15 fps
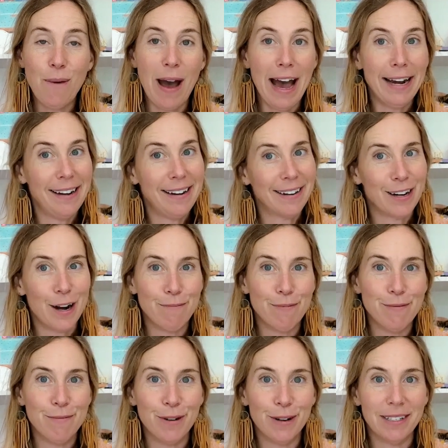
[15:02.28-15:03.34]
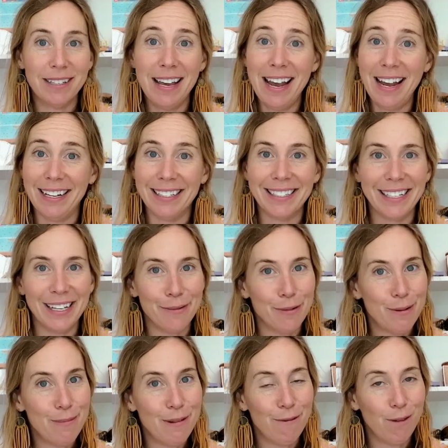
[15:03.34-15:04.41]
added a couple more skeins, it
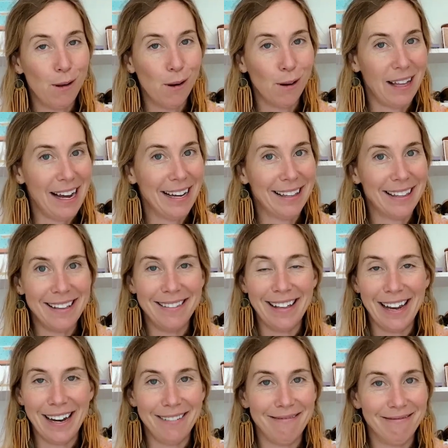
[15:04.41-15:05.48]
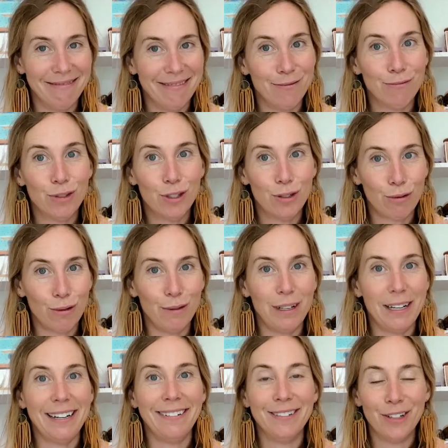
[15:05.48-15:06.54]
would be floor length and then
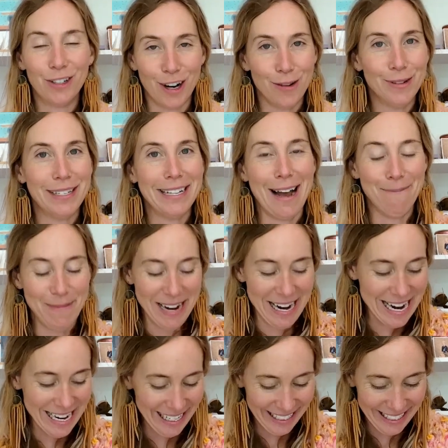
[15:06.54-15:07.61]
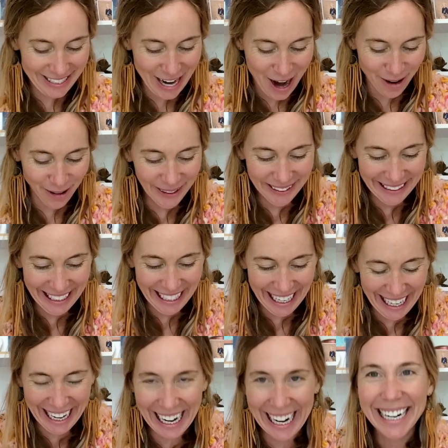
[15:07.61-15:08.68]
truly show stopping. So
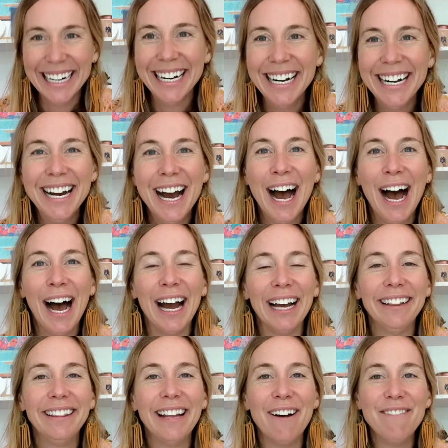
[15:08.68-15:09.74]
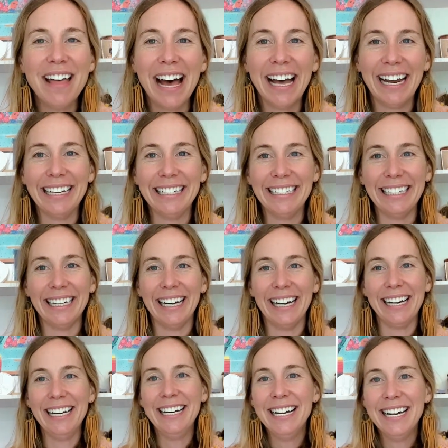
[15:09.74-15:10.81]
I love that
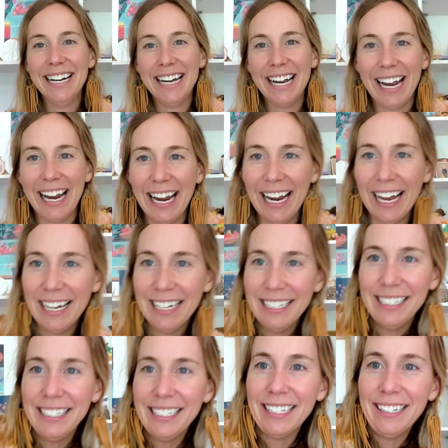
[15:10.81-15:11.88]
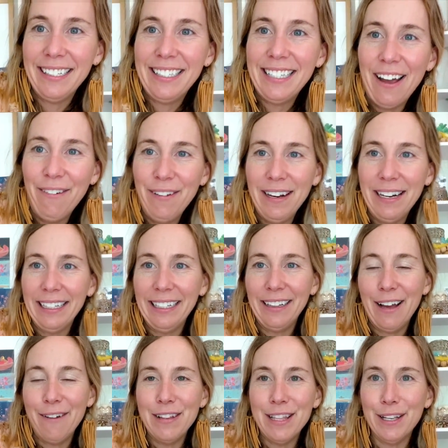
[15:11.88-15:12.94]
idea and definitely
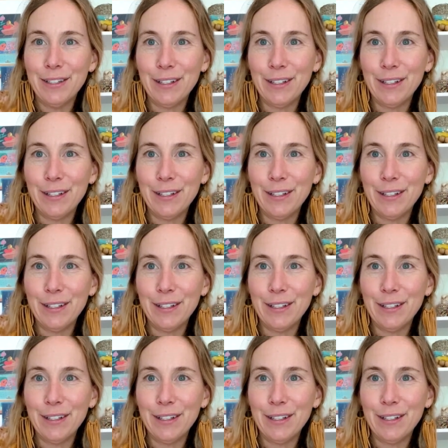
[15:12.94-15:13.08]
loving this